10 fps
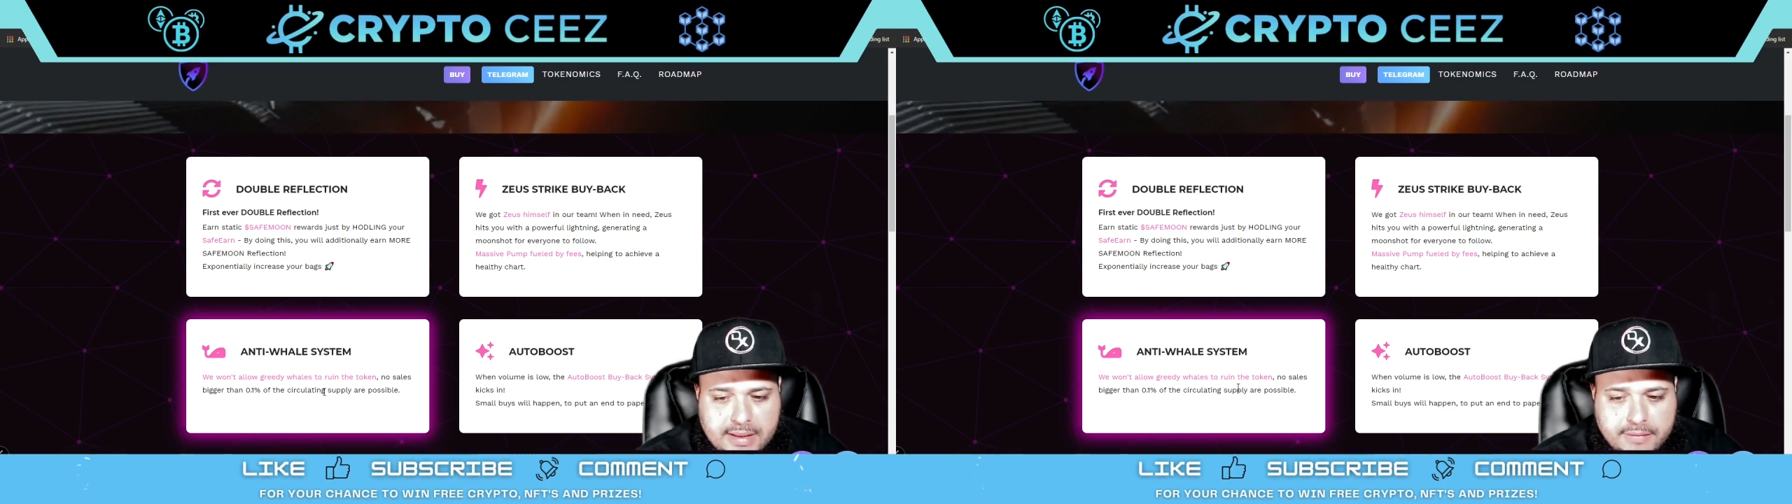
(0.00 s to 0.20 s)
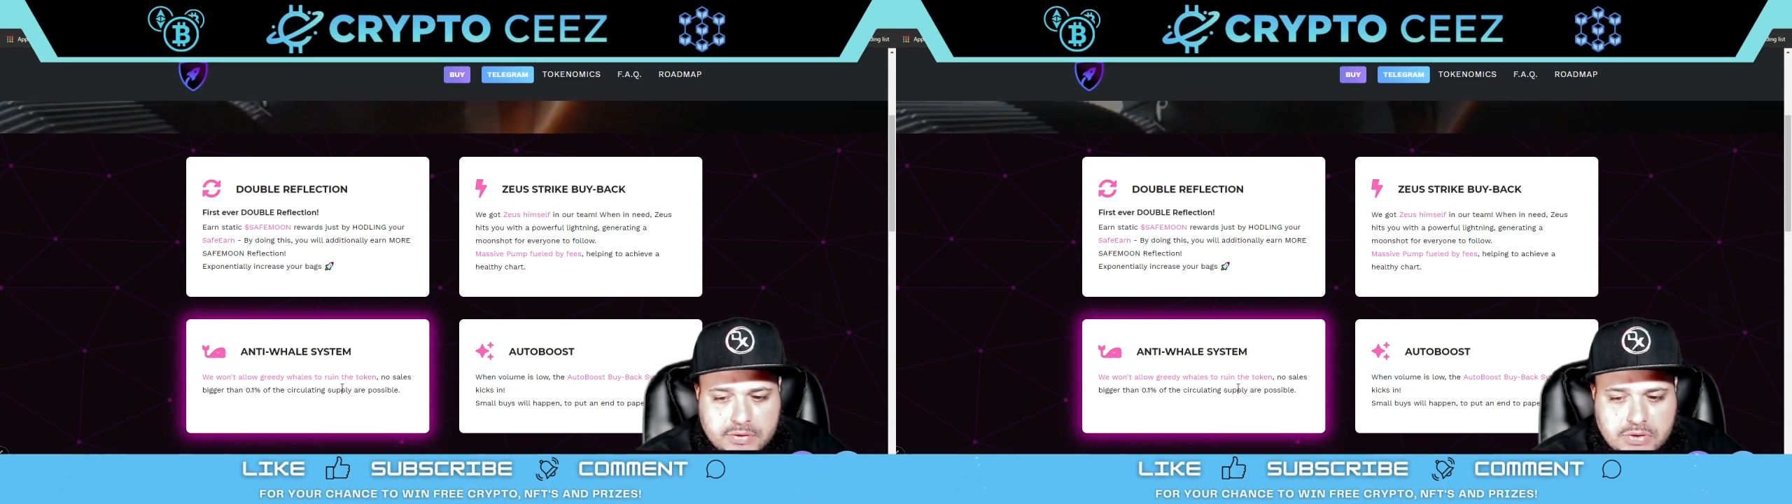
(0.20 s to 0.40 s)

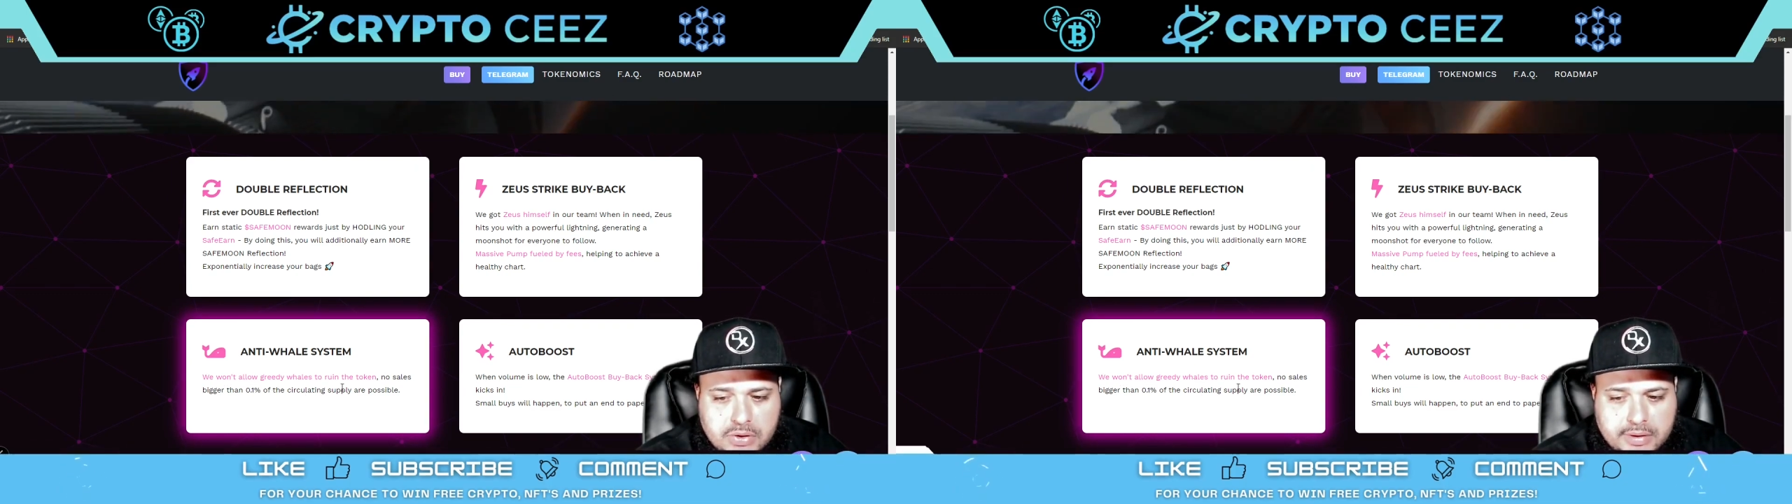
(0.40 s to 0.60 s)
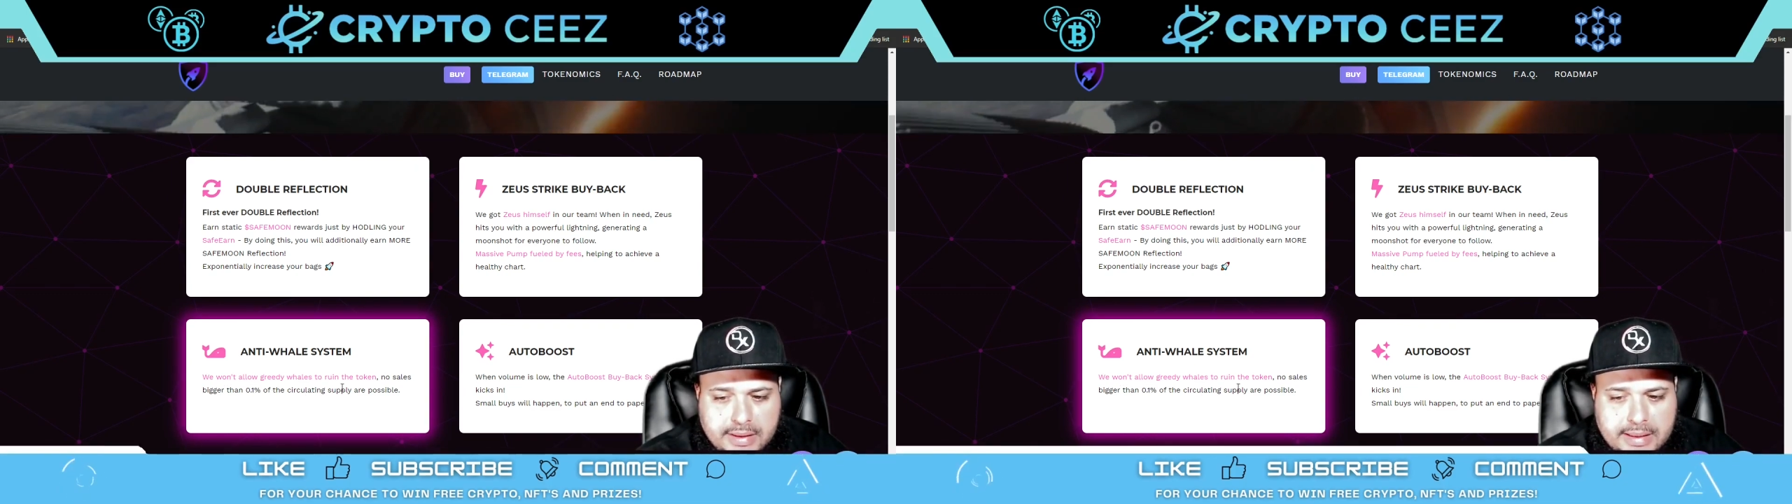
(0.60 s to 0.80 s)
of the
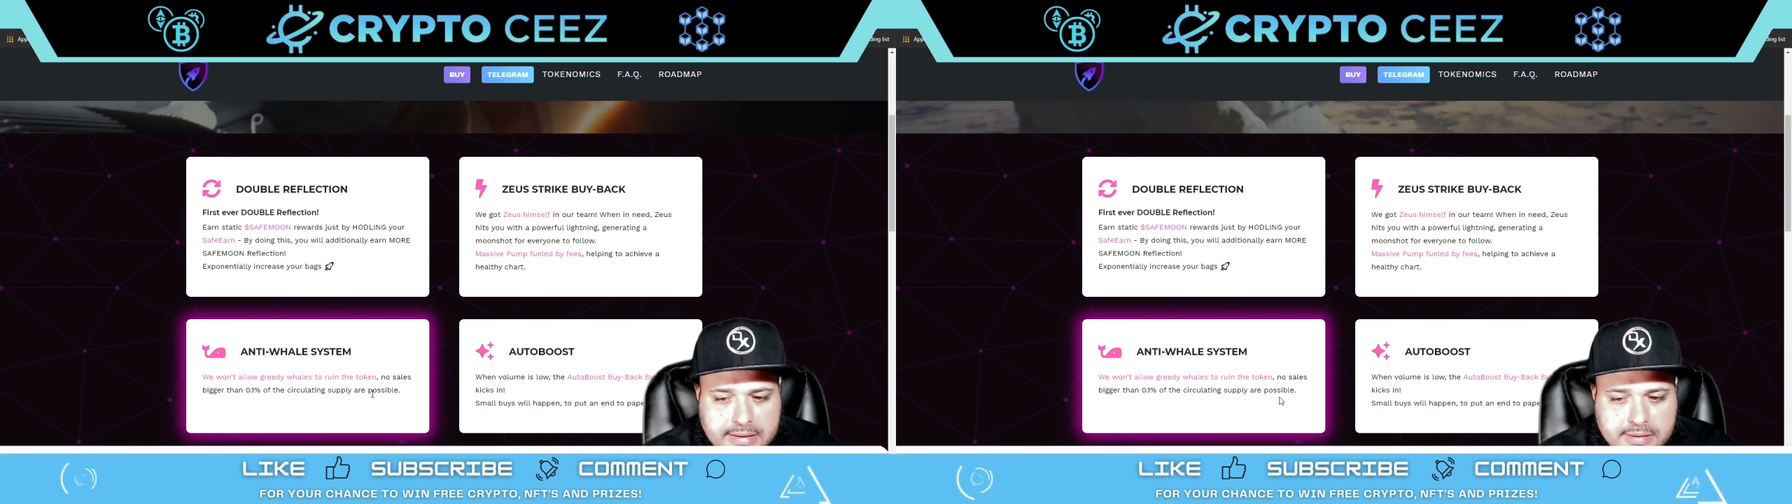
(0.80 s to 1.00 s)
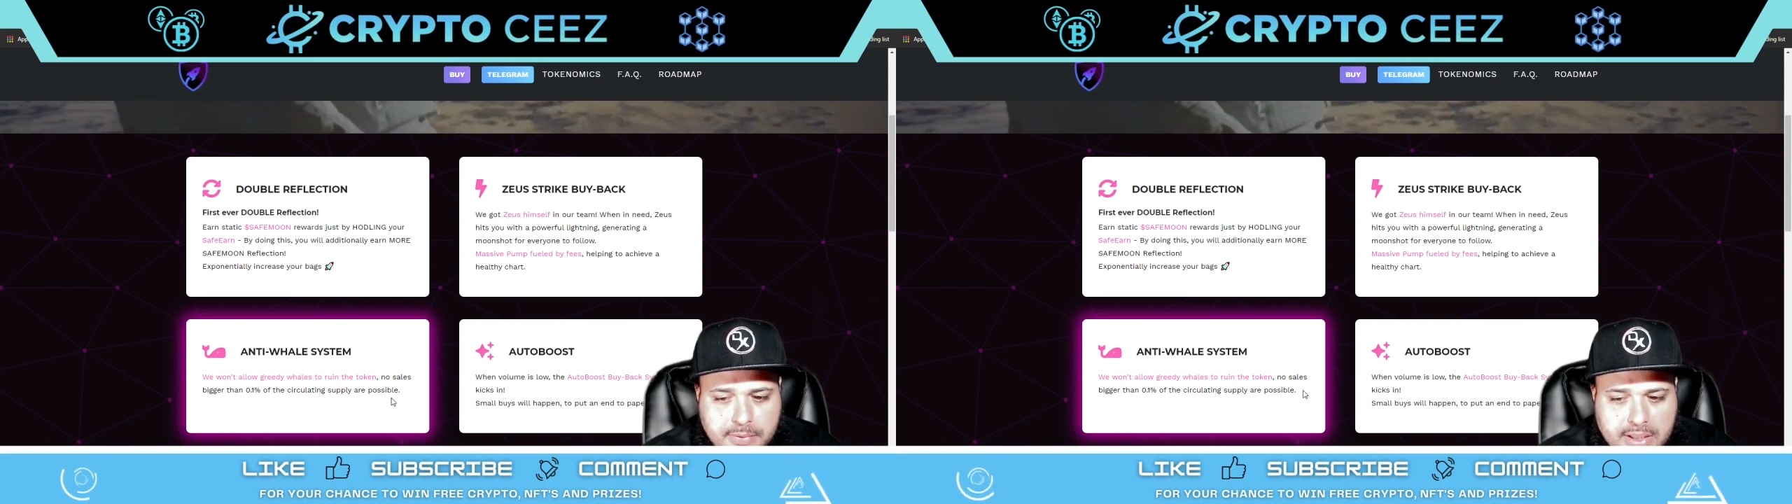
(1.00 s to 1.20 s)
circulating
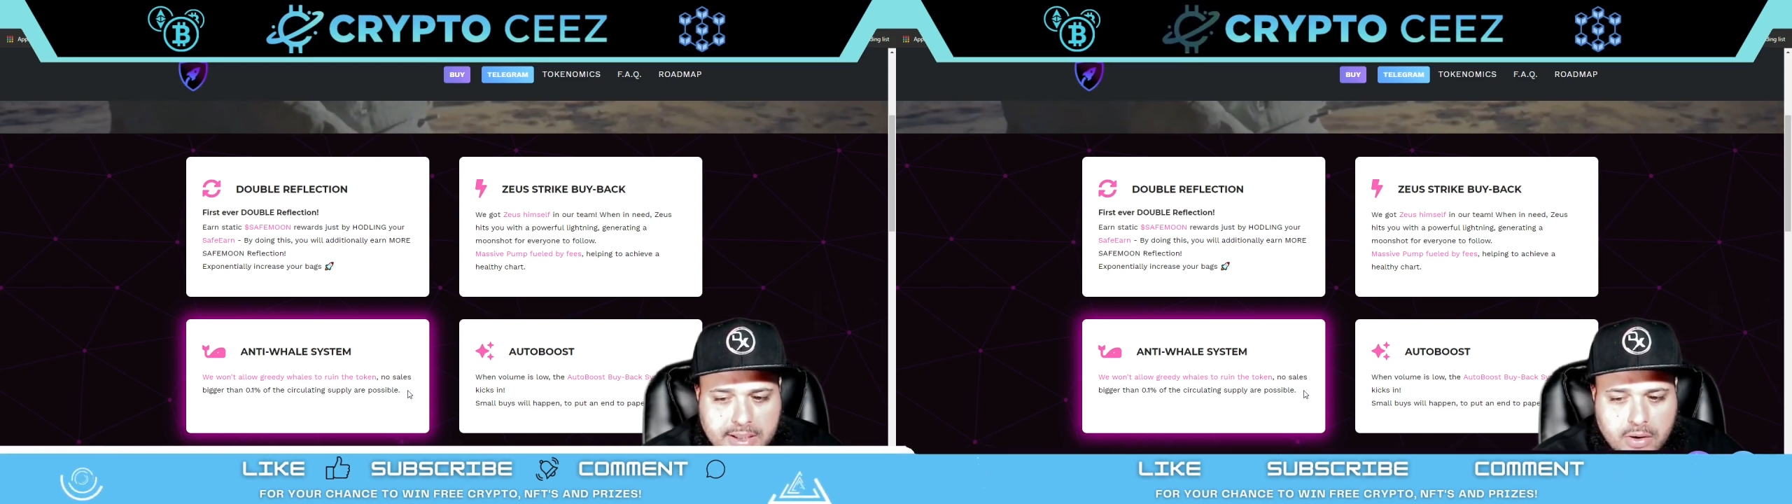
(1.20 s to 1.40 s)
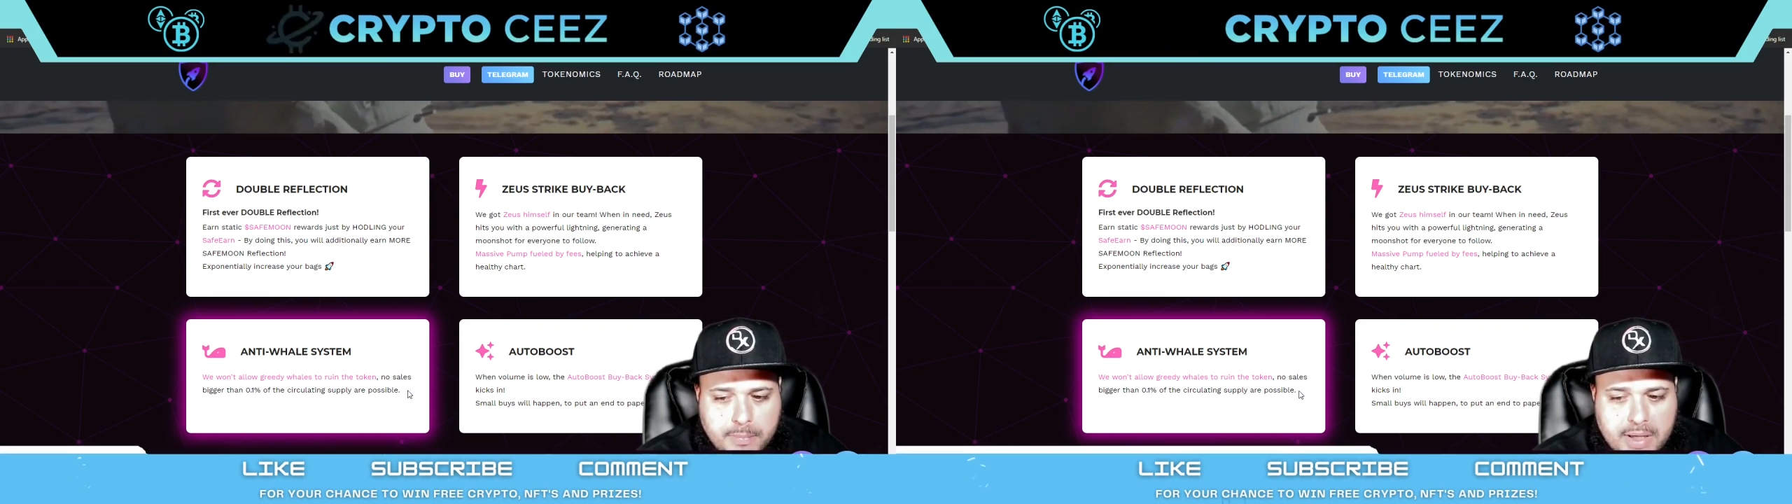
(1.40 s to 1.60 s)
supply
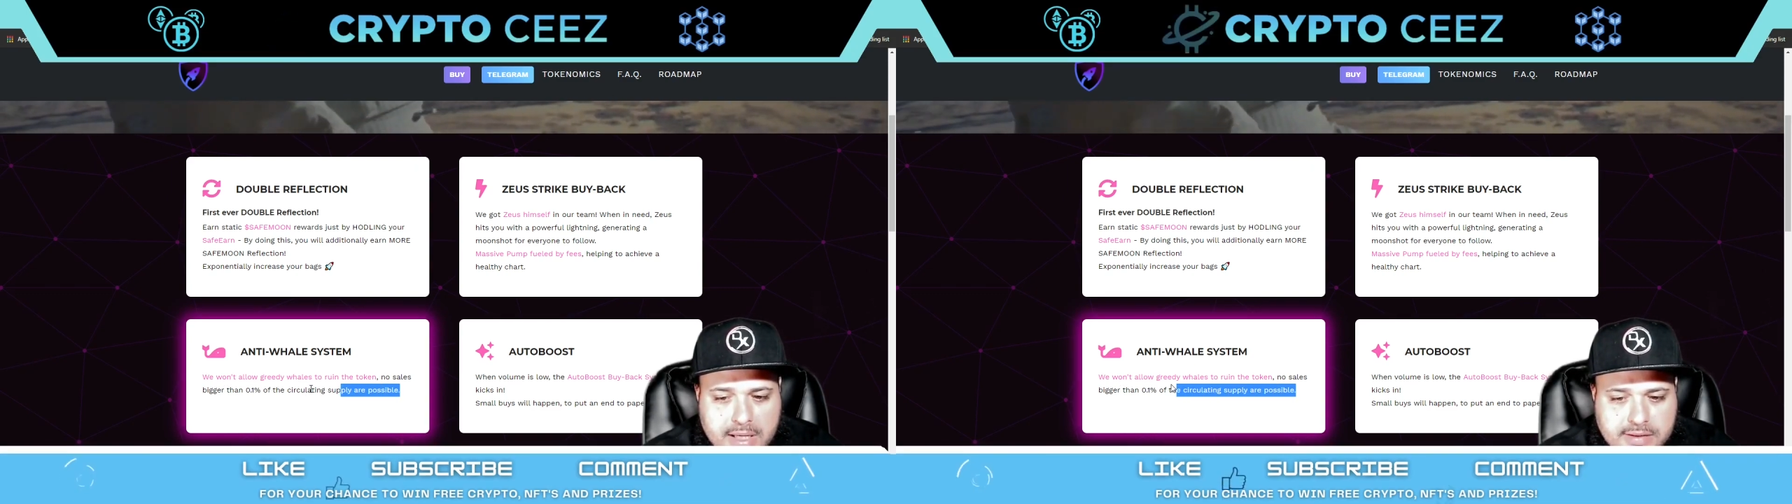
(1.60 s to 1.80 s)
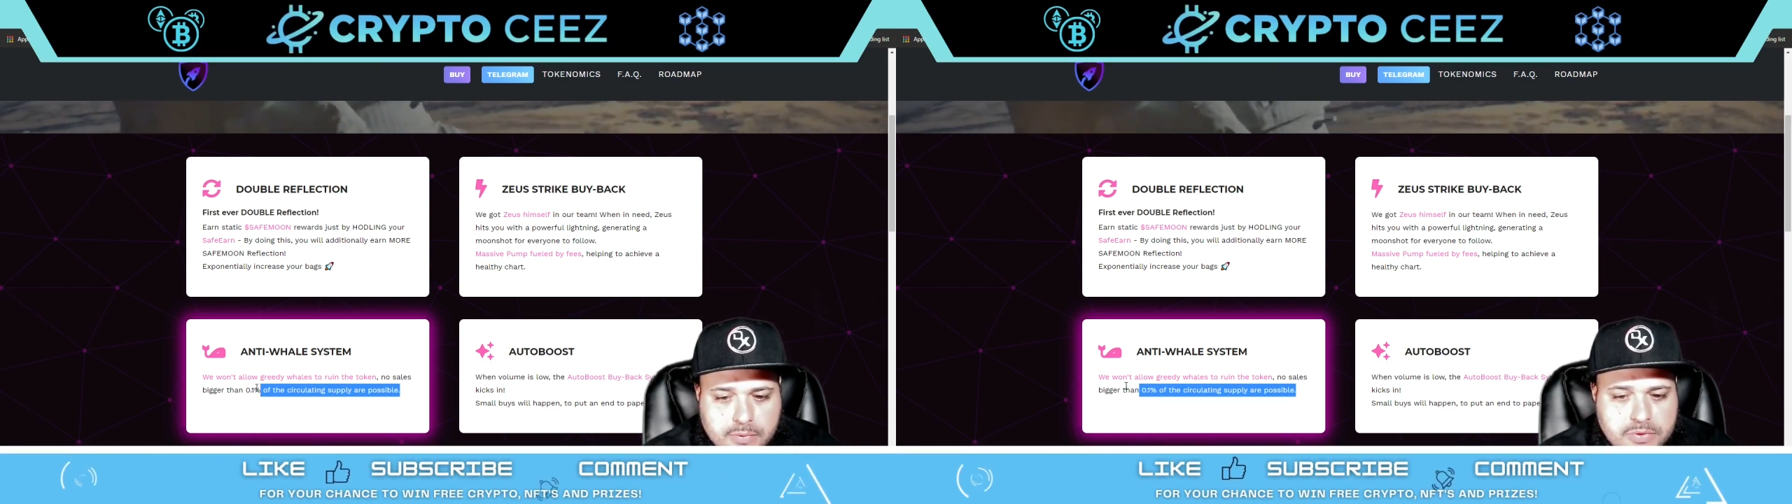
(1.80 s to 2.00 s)
are possible.